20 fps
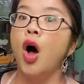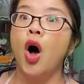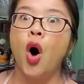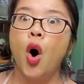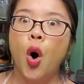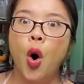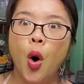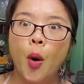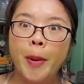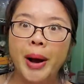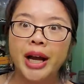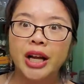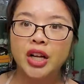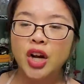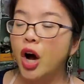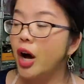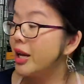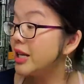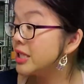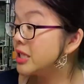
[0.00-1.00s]
Oh my
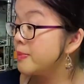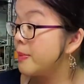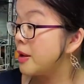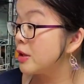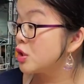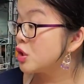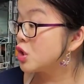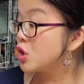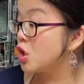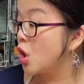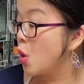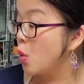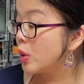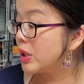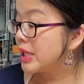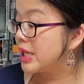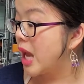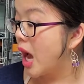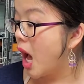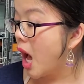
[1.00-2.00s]
god, it smells so
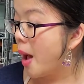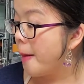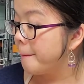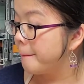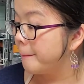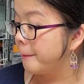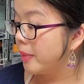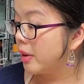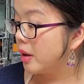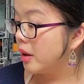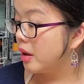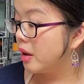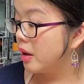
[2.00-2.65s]
yum.